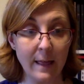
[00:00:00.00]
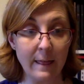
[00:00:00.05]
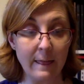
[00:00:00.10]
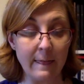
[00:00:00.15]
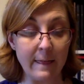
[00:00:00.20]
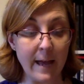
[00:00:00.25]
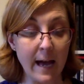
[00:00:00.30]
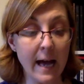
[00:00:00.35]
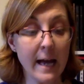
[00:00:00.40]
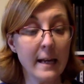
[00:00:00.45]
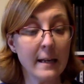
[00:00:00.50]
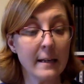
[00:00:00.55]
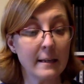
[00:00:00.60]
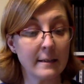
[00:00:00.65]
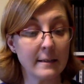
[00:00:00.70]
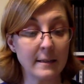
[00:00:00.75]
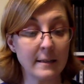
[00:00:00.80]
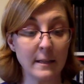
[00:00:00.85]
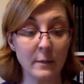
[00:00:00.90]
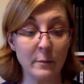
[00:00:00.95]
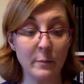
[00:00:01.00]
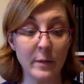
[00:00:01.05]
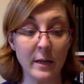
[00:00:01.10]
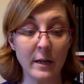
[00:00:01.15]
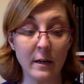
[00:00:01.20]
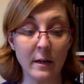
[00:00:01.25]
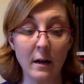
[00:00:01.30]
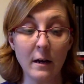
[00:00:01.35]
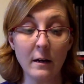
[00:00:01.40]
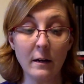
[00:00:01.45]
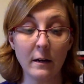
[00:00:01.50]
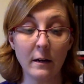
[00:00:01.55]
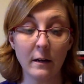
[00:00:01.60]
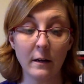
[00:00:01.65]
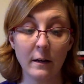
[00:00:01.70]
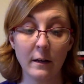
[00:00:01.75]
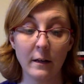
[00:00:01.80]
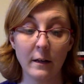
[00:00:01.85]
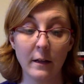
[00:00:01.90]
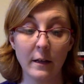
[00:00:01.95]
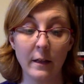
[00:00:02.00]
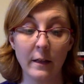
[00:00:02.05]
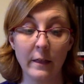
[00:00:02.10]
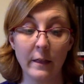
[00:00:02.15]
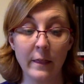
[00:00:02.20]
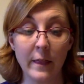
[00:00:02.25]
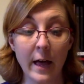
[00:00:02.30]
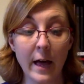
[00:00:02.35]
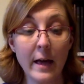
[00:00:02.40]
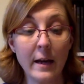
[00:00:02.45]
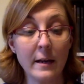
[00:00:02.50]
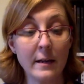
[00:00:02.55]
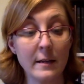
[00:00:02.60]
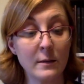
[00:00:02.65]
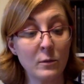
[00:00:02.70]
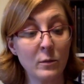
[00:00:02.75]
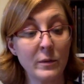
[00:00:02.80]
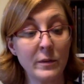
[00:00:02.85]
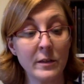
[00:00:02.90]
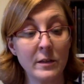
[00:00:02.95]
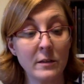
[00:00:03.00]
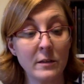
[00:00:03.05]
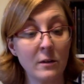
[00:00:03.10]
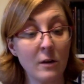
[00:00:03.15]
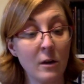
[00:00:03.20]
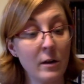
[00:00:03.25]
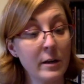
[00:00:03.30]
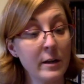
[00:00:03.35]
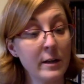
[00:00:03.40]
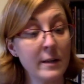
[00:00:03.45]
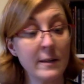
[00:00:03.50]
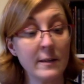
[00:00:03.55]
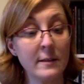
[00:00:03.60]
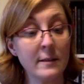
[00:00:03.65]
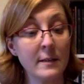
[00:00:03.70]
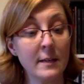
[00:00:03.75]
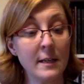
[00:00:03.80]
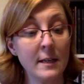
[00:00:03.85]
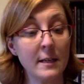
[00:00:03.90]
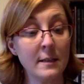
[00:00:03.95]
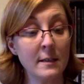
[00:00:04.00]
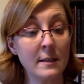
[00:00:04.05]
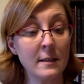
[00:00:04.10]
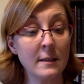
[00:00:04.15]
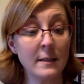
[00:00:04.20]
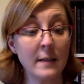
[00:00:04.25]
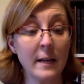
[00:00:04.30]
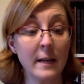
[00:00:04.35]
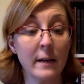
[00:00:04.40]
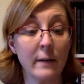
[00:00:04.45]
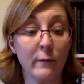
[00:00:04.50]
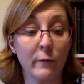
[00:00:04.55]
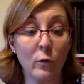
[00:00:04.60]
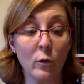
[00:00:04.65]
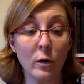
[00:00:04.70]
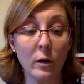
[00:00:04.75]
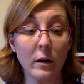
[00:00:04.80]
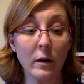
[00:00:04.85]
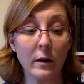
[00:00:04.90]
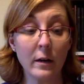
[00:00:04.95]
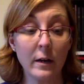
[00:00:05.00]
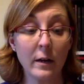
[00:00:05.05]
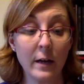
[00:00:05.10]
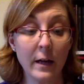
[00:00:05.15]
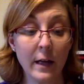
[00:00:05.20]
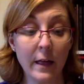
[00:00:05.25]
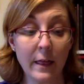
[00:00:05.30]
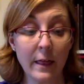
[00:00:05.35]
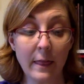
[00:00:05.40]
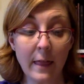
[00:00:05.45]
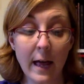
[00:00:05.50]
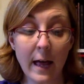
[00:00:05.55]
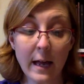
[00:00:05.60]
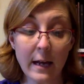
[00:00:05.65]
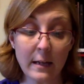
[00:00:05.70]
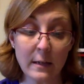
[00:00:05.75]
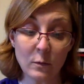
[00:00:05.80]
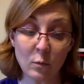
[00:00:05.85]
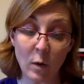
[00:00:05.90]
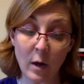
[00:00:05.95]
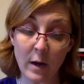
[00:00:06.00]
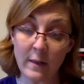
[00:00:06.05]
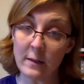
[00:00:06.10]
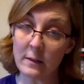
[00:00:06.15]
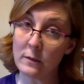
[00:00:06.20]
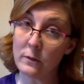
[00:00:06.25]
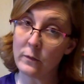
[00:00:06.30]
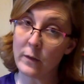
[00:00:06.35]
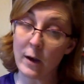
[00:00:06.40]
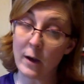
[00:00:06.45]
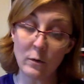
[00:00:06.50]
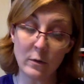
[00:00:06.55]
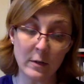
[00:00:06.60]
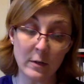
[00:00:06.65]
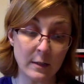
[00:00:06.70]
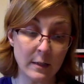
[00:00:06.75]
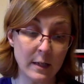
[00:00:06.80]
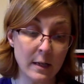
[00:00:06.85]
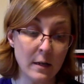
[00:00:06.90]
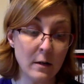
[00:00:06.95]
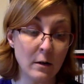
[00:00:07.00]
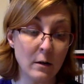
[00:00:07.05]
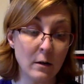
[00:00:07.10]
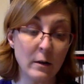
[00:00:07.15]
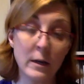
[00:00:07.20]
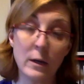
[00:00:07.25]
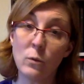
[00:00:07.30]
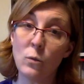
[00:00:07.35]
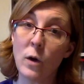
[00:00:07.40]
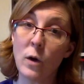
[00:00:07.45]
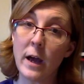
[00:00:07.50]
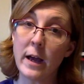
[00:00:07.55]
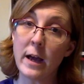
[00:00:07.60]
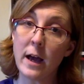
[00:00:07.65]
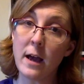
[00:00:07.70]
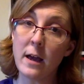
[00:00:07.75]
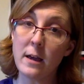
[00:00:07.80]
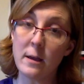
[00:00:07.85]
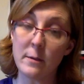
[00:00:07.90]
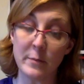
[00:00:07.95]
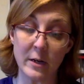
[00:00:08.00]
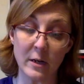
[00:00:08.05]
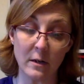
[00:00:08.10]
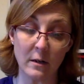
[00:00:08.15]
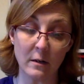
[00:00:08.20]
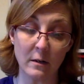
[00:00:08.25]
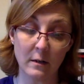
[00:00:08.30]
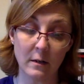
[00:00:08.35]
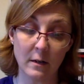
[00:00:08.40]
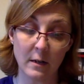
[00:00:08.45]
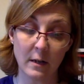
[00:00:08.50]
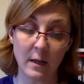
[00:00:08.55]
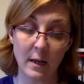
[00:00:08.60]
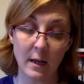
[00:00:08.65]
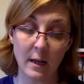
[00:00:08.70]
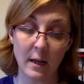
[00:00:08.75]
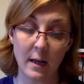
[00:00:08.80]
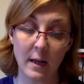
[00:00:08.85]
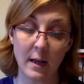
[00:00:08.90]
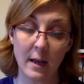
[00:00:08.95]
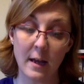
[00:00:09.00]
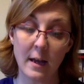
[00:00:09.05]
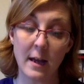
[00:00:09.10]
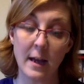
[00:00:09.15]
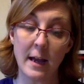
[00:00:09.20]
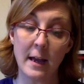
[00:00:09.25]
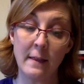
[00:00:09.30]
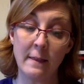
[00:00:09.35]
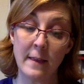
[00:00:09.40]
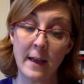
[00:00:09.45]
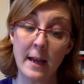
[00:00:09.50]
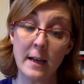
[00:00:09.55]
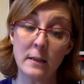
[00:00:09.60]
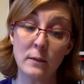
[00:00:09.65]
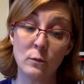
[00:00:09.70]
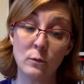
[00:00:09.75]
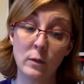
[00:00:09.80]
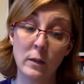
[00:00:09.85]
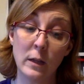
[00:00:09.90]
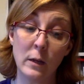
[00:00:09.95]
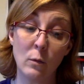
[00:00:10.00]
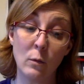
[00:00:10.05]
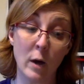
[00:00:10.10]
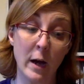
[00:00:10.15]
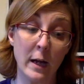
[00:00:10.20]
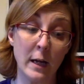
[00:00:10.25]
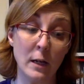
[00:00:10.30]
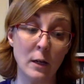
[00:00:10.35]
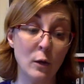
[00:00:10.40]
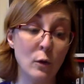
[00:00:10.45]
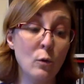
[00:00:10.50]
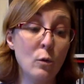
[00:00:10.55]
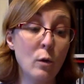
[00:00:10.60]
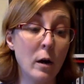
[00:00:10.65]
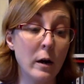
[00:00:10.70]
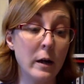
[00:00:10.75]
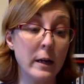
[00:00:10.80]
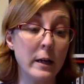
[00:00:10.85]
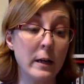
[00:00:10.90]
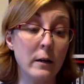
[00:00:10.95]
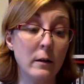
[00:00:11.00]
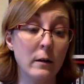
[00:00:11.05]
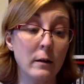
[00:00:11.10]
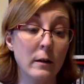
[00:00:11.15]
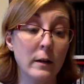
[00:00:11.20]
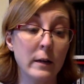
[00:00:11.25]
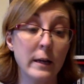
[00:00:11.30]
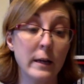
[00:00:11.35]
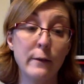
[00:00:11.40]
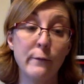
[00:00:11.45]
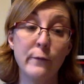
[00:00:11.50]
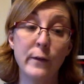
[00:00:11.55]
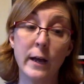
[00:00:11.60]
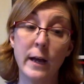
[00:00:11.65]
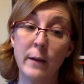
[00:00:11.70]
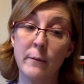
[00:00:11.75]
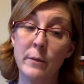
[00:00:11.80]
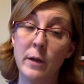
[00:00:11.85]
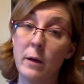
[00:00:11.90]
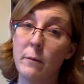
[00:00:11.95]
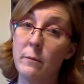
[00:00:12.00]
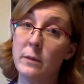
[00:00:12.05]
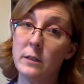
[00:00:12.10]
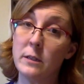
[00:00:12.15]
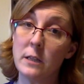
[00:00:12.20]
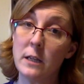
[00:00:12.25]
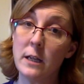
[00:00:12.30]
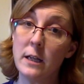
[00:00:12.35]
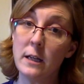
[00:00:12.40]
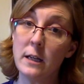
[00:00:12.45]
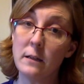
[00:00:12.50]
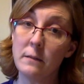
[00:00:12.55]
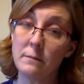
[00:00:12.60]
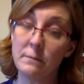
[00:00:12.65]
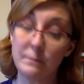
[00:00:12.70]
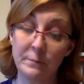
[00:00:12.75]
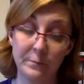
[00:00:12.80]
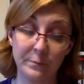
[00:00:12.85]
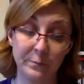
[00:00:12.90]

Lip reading: "That," said the peacock, "that is what this garden is the setting for. That is why this fountain is here and why I am here. And that is really why you are here, if I am not mistaken."